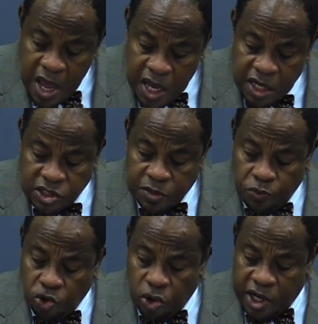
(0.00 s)
It is
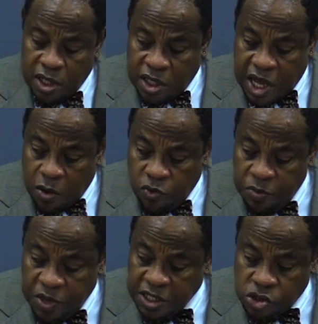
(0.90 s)
important that we
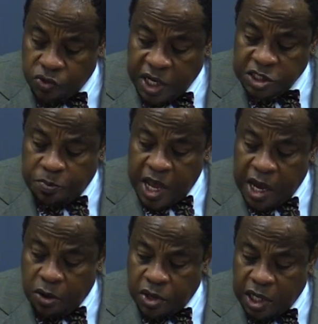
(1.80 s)
be
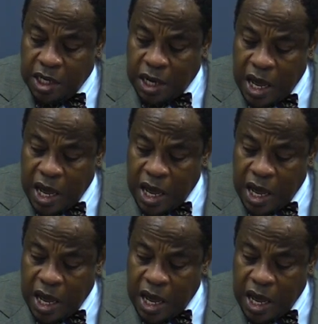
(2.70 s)
transparent and